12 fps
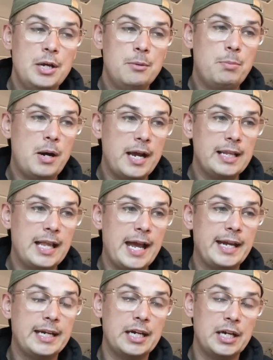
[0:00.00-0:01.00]
by
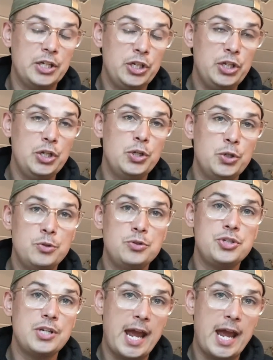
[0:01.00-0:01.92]
like a huge